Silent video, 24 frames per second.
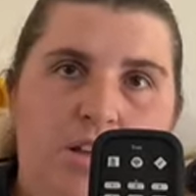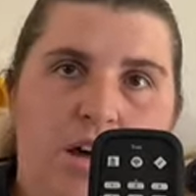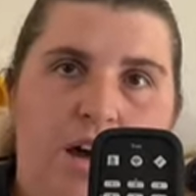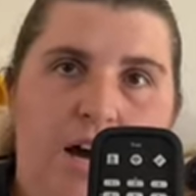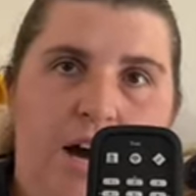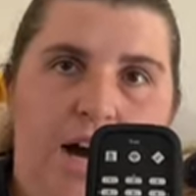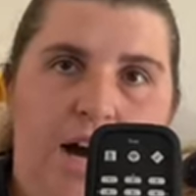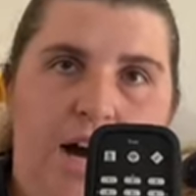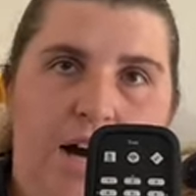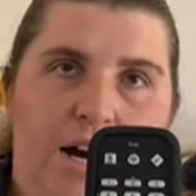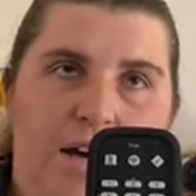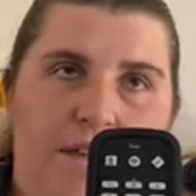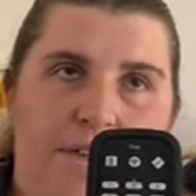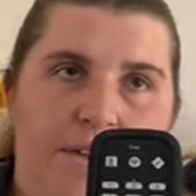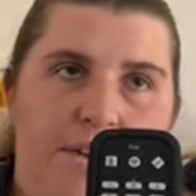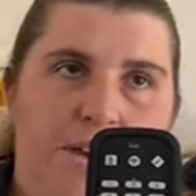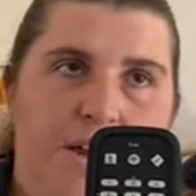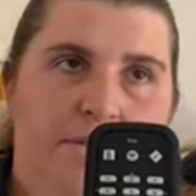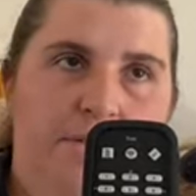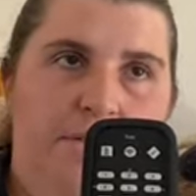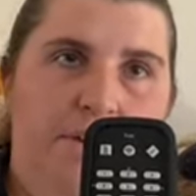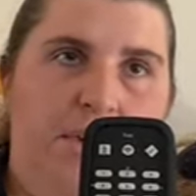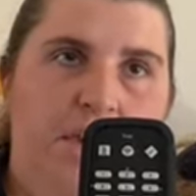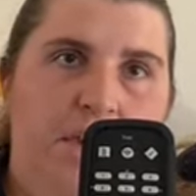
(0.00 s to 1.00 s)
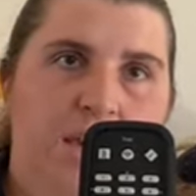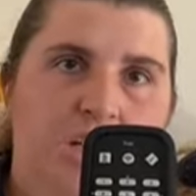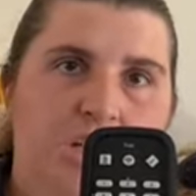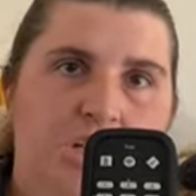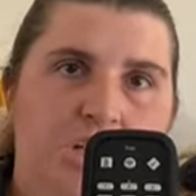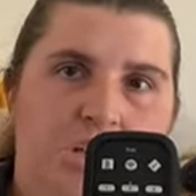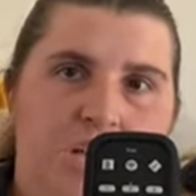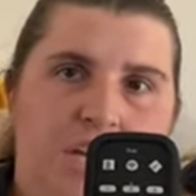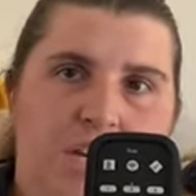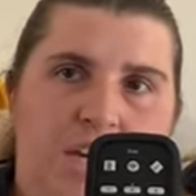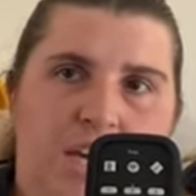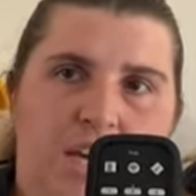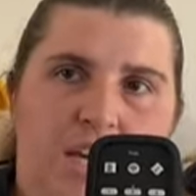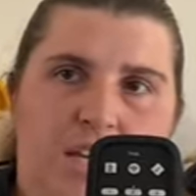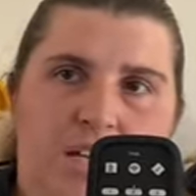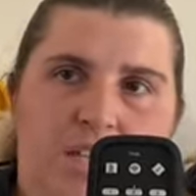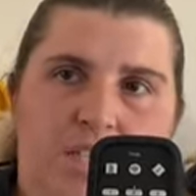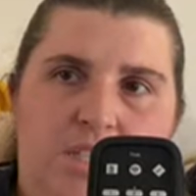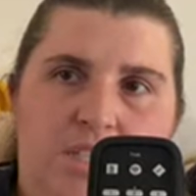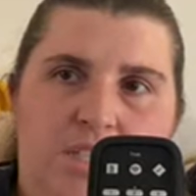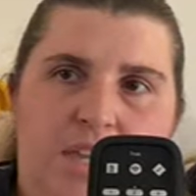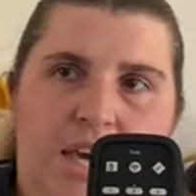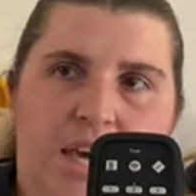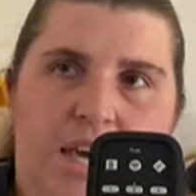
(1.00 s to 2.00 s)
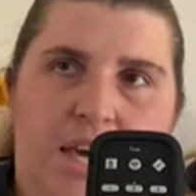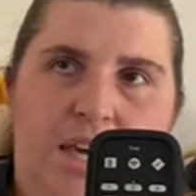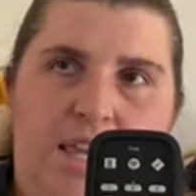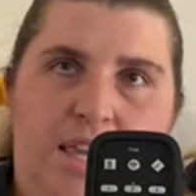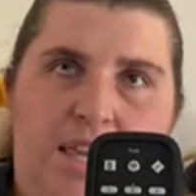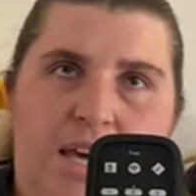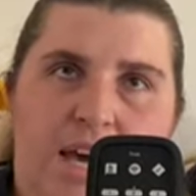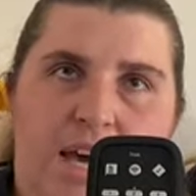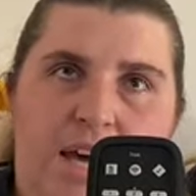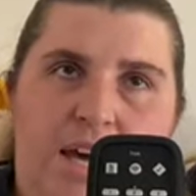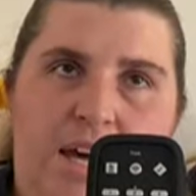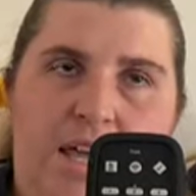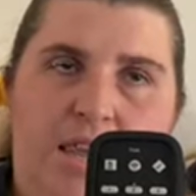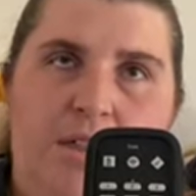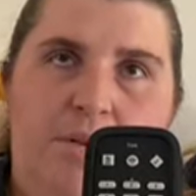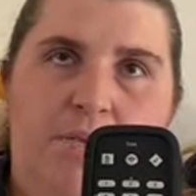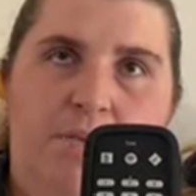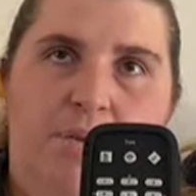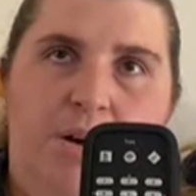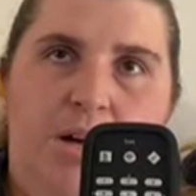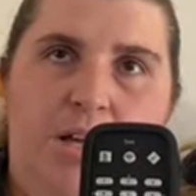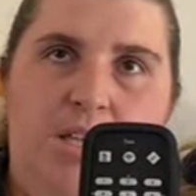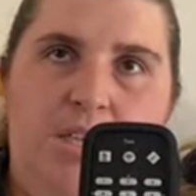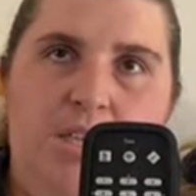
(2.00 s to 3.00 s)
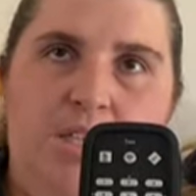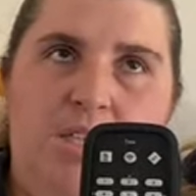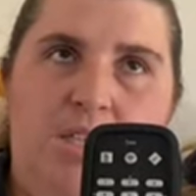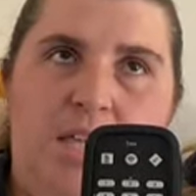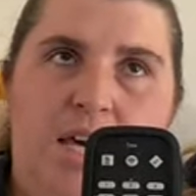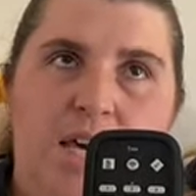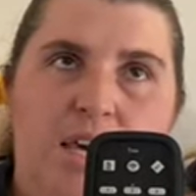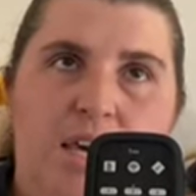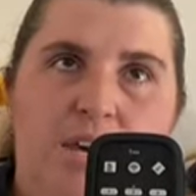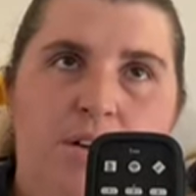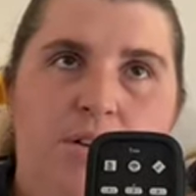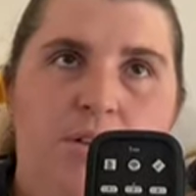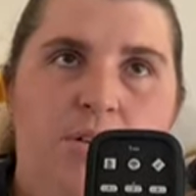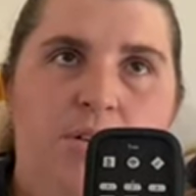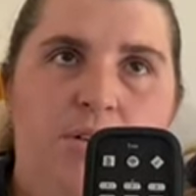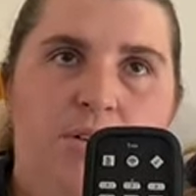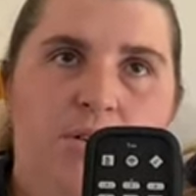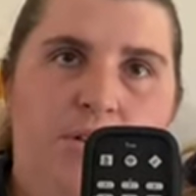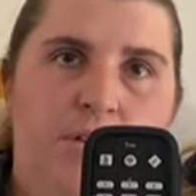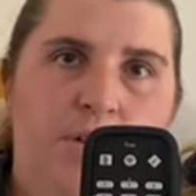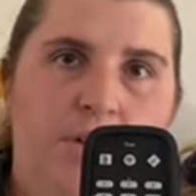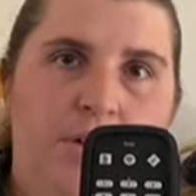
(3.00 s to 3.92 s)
are the navigation keys. They are the ones that you